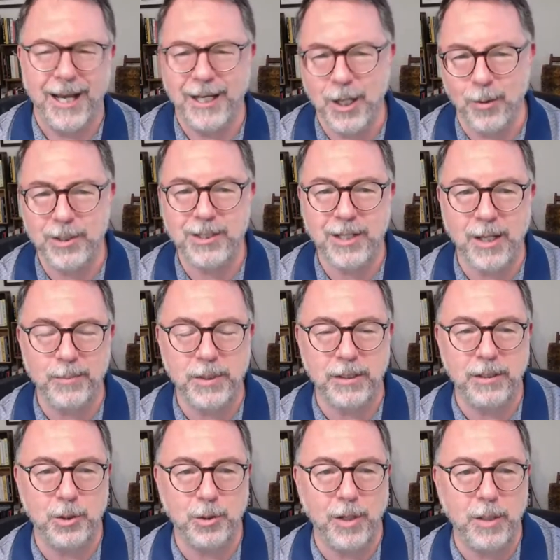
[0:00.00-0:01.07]
I know it's tempting
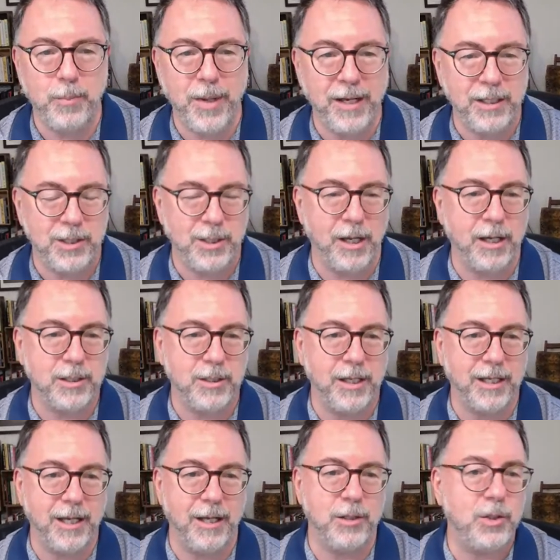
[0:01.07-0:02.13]
to trade penny stocks and
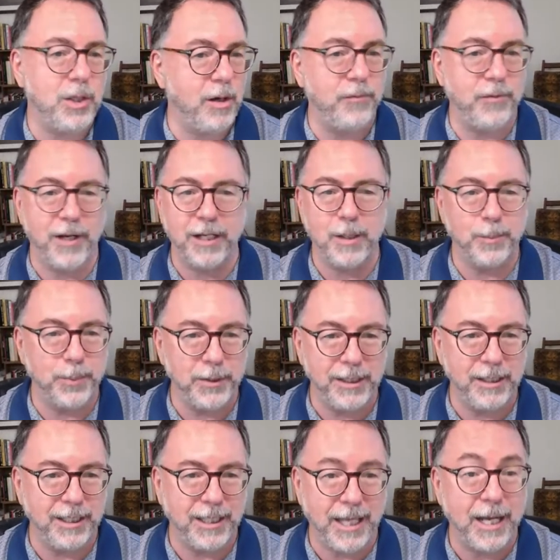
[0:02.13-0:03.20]
that kind of stuff, and I
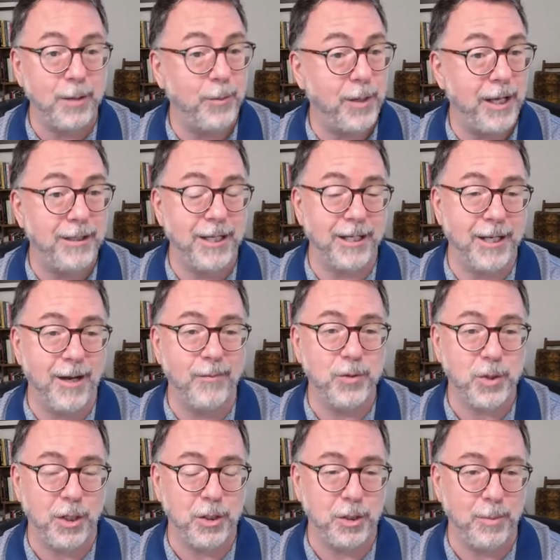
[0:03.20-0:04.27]
completely get it. We had that
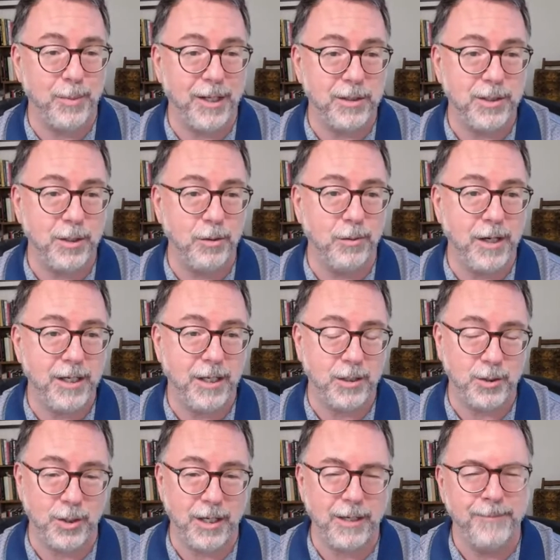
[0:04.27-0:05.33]
conversation about Tilray
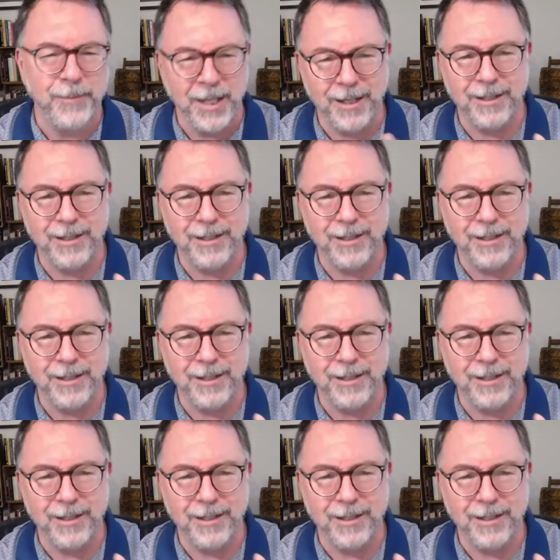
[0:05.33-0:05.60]
yesterday.